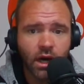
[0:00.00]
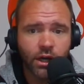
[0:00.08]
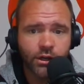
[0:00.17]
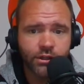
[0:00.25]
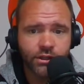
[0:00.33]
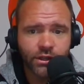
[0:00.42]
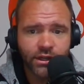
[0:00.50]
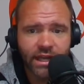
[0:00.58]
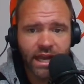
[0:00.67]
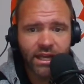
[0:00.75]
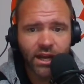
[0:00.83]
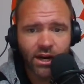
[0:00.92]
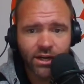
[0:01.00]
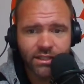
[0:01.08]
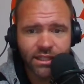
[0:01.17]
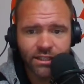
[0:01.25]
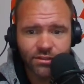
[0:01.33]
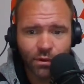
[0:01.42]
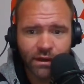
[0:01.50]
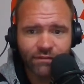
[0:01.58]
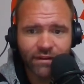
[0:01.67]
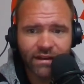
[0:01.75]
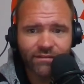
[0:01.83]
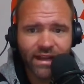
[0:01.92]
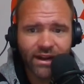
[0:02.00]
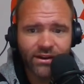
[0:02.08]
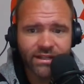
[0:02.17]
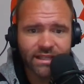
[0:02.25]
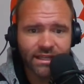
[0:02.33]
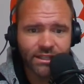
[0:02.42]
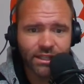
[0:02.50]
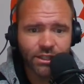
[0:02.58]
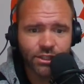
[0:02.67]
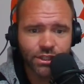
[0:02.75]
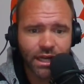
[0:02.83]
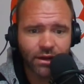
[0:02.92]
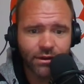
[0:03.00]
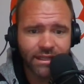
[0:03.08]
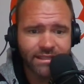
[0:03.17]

138 yards on 25 carries and a touchdown.